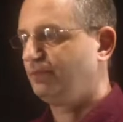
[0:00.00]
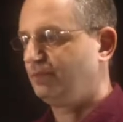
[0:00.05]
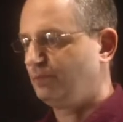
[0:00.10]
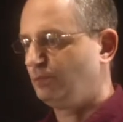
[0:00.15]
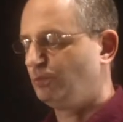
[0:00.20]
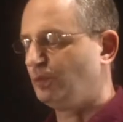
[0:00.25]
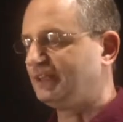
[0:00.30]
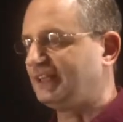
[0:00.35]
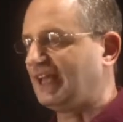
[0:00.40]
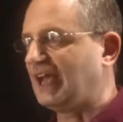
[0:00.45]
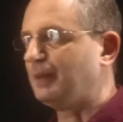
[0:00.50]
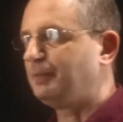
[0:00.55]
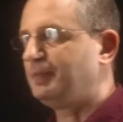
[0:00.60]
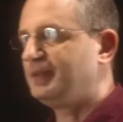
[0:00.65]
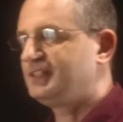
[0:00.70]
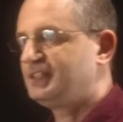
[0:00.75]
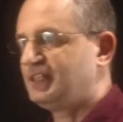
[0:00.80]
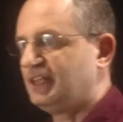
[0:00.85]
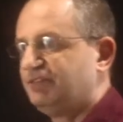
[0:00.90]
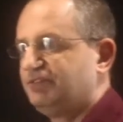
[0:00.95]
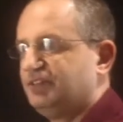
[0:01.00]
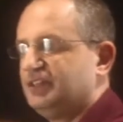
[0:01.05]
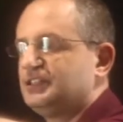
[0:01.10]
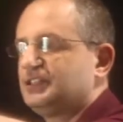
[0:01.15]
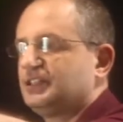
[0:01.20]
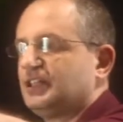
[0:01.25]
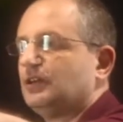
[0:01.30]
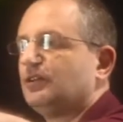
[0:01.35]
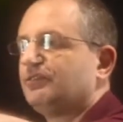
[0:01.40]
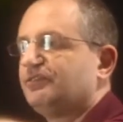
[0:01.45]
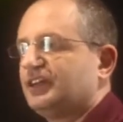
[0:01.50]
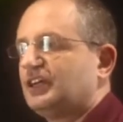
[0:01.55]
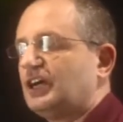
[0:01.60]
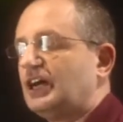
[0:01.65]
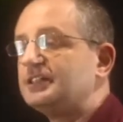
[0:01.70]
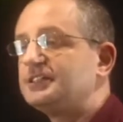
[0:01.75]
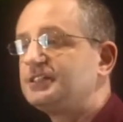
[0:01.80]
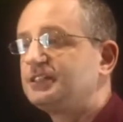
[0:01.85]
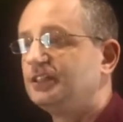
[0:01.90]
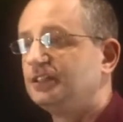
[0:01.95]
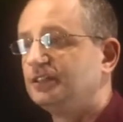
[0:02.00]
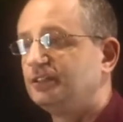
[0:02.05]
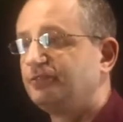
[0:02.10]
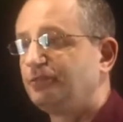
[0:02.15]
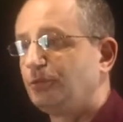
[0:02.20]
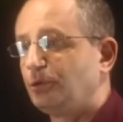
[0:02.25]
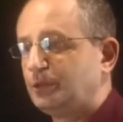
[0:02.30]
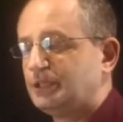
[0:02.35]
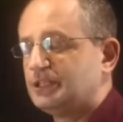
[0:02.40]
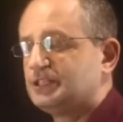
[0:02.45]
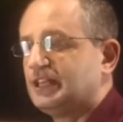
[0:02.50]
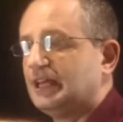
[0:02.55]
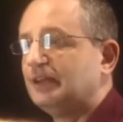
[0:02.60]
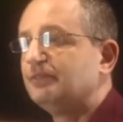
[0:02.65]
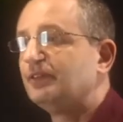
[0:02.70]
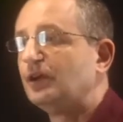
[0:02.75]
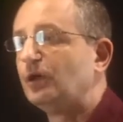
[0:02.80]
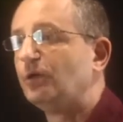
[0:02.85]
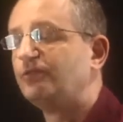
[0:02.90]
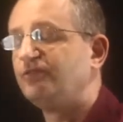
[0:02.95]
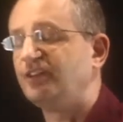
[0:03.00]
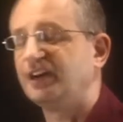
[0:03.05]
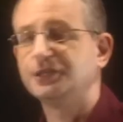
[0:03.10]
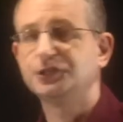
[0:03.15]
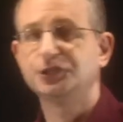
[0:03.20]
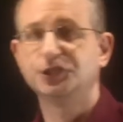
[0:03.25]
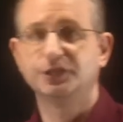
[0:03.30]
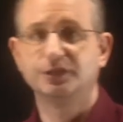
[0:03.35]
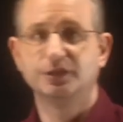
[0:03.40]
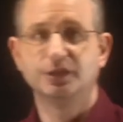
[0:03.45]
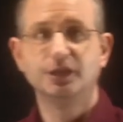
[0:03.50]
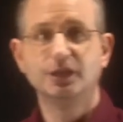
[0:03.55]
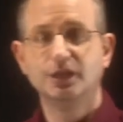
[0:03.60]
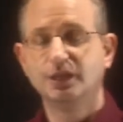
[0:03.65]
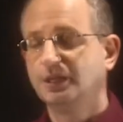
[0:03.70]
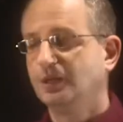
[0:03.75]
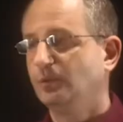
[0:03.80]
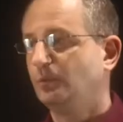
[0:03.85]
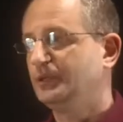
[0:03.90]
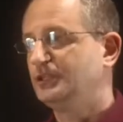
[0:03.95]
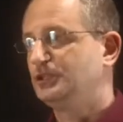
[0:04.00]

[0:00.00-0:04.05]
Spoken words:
What happens if instead of a constant for this envelope function we